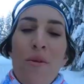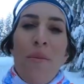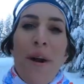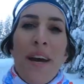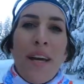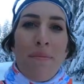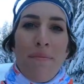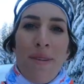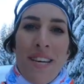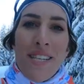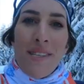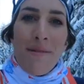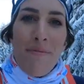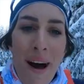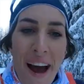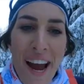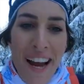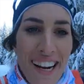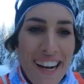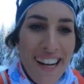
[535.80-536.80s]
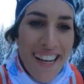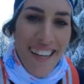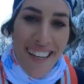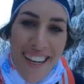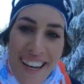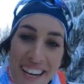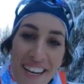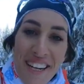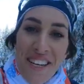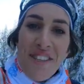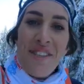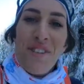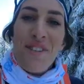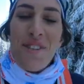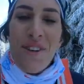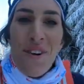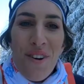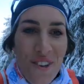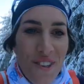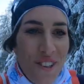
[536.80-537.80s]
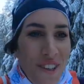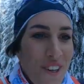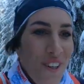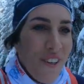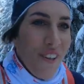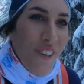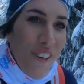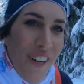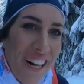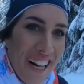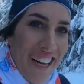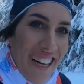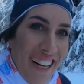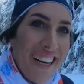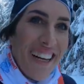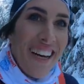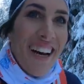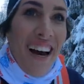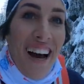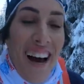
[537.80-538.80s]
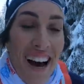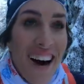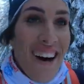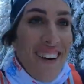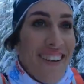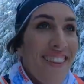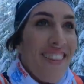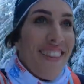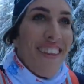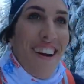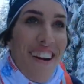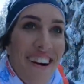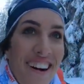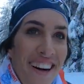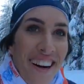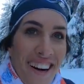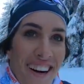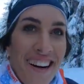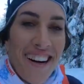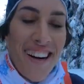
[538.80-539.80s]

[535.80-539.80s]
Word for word: you make me smile. It's so cool out there.